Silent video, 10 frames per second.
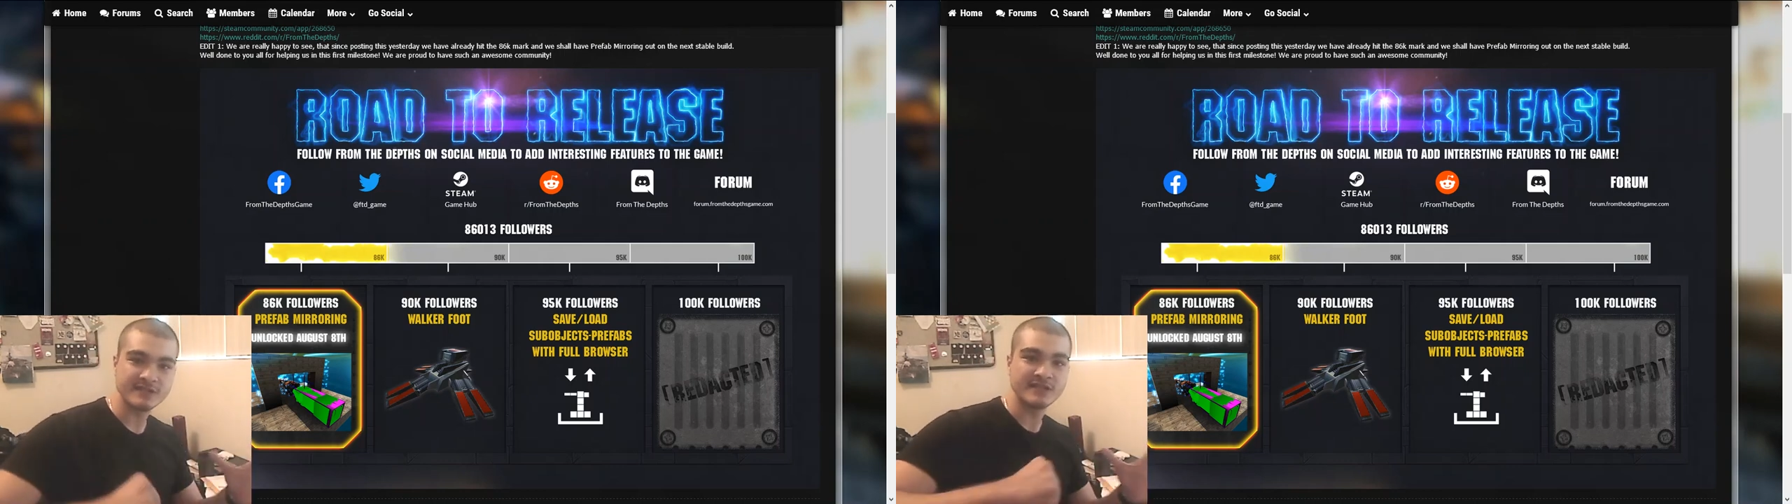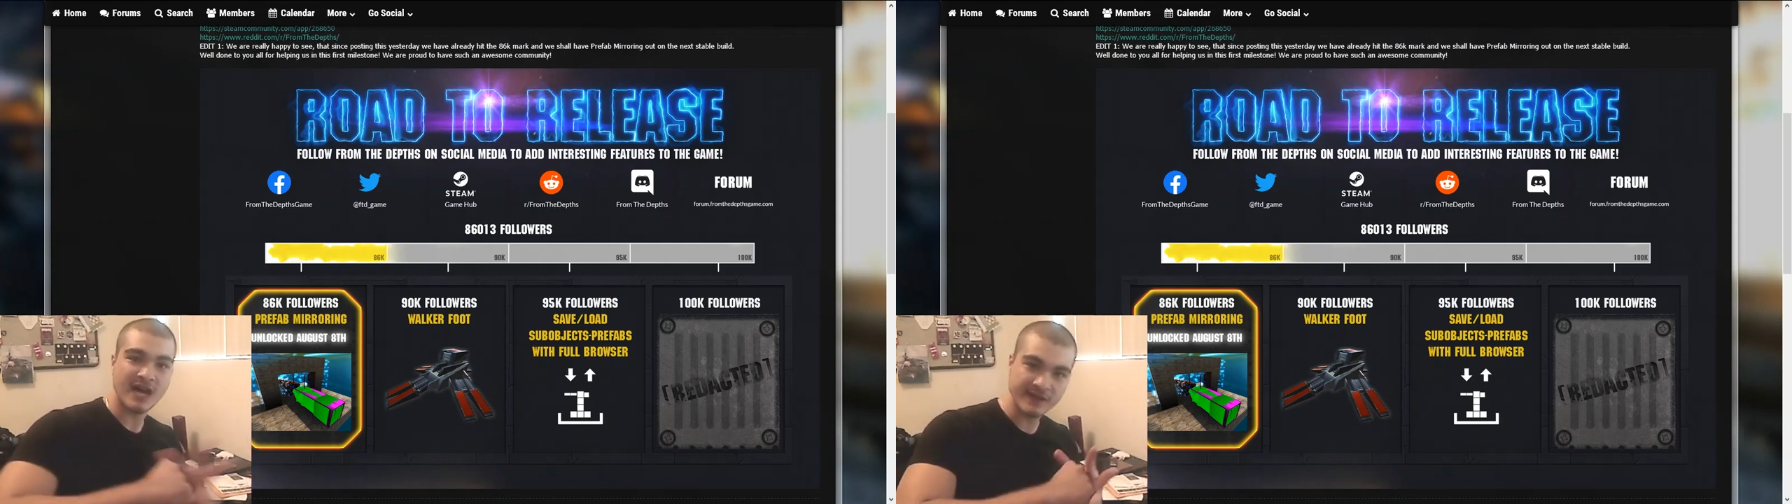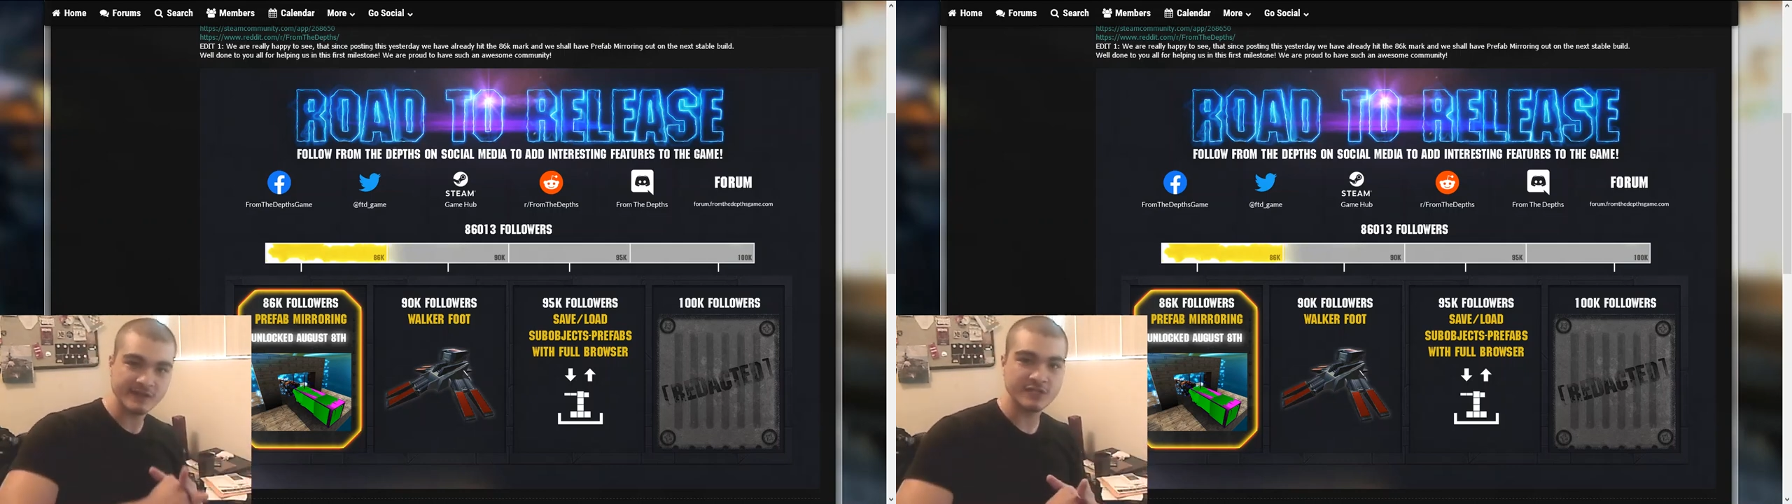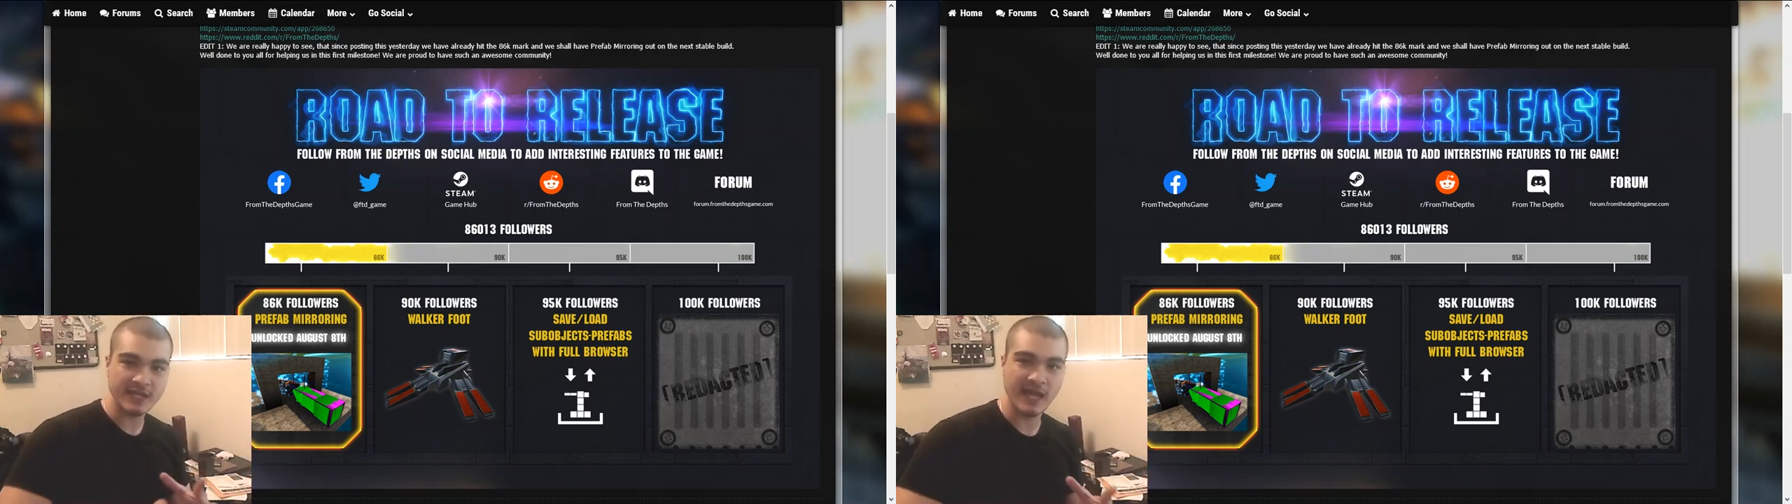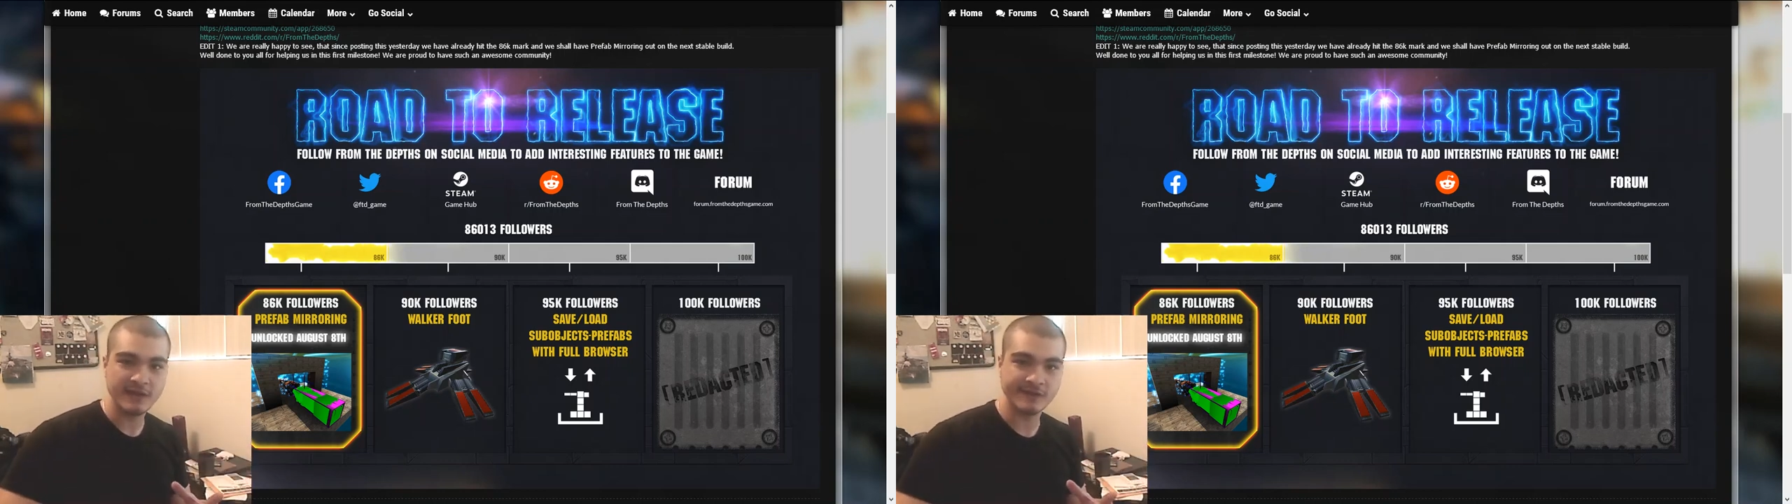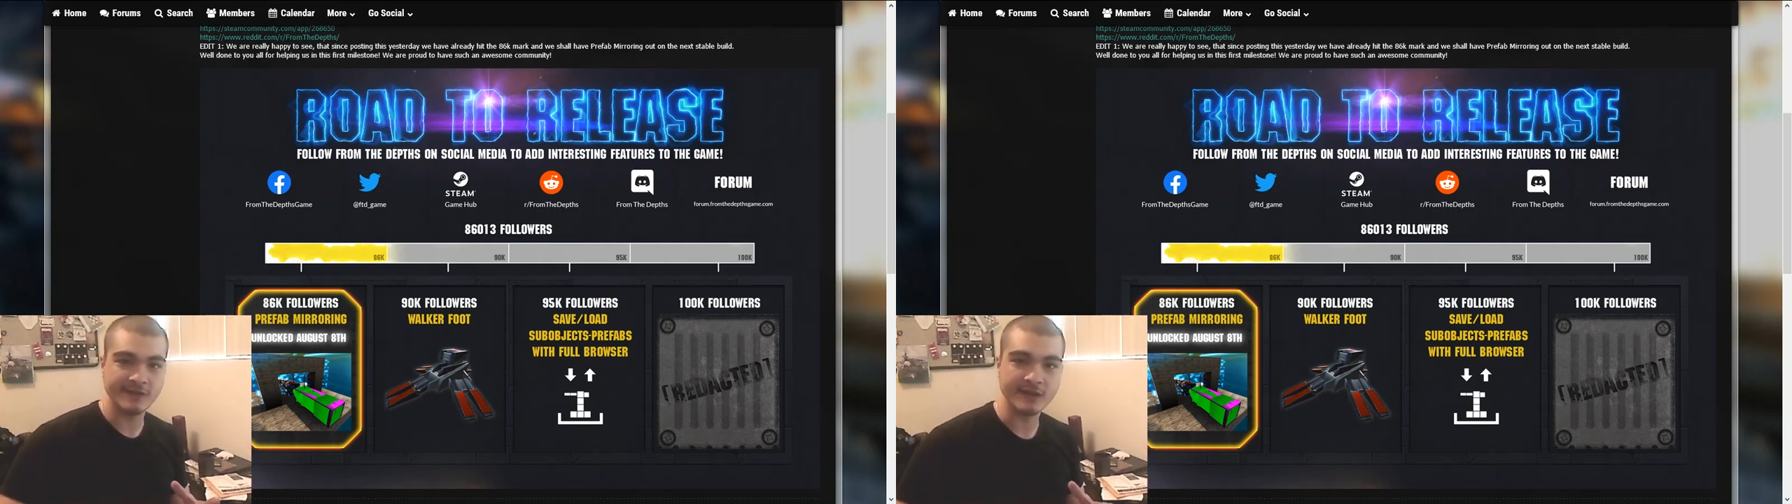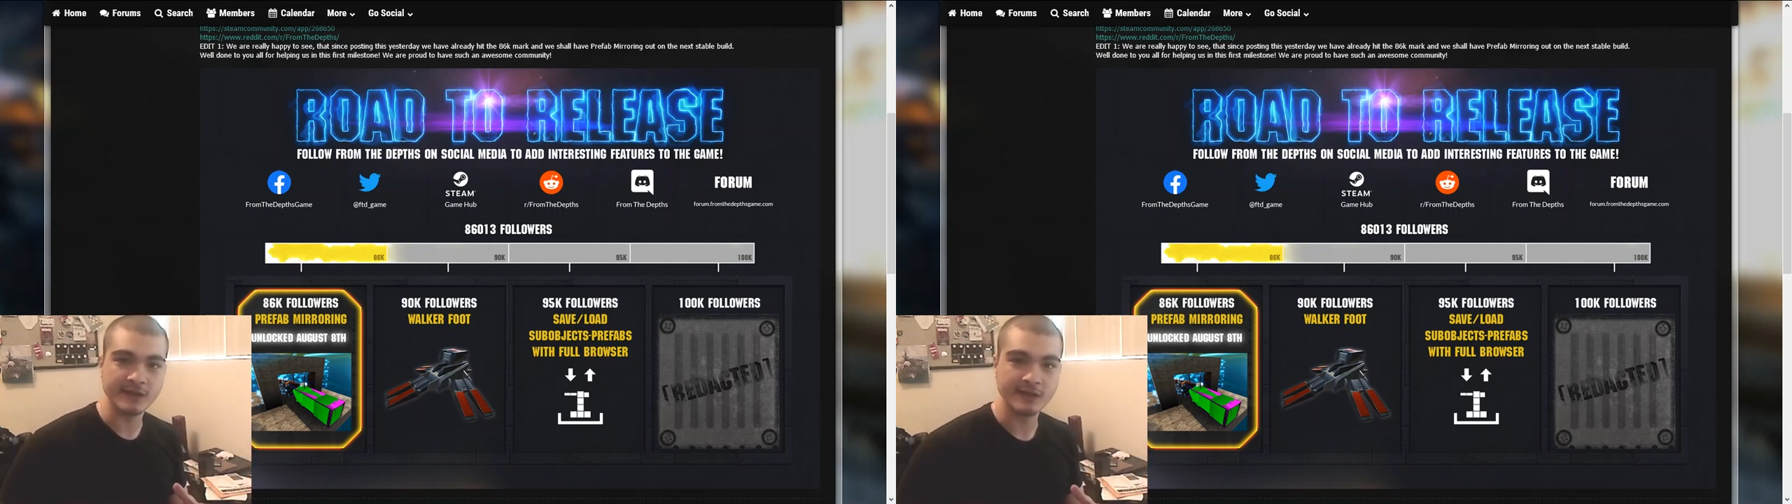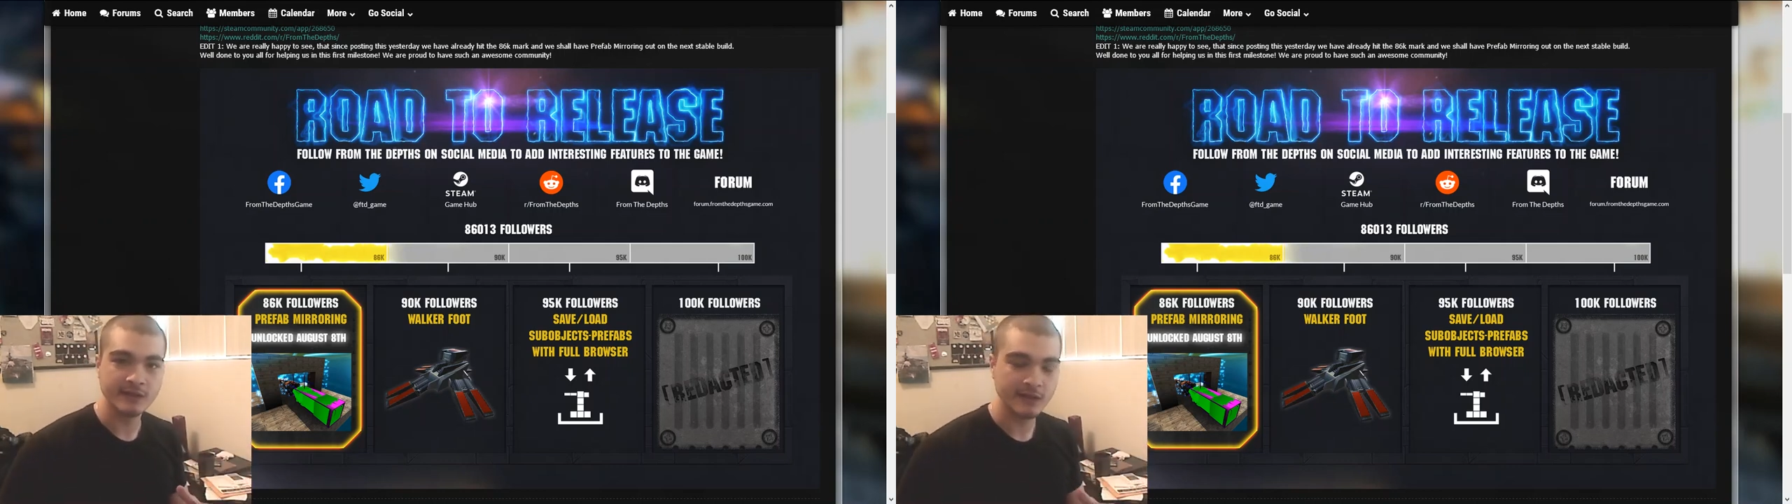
sausage casing.